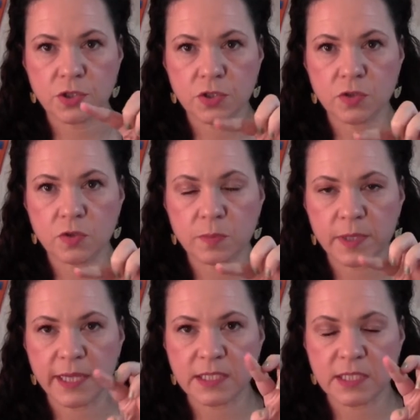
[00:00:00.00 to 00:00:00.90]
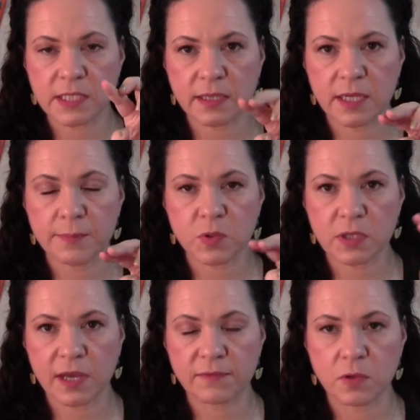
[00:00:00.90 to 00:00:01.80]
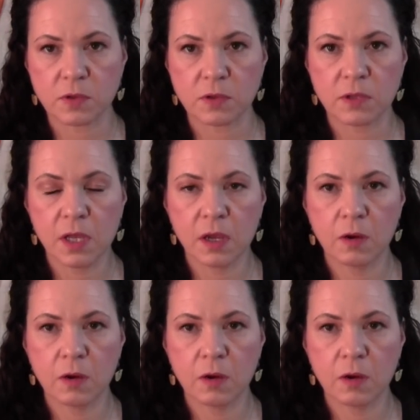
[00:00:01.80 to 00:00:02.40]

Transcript: 2 places on the upper level,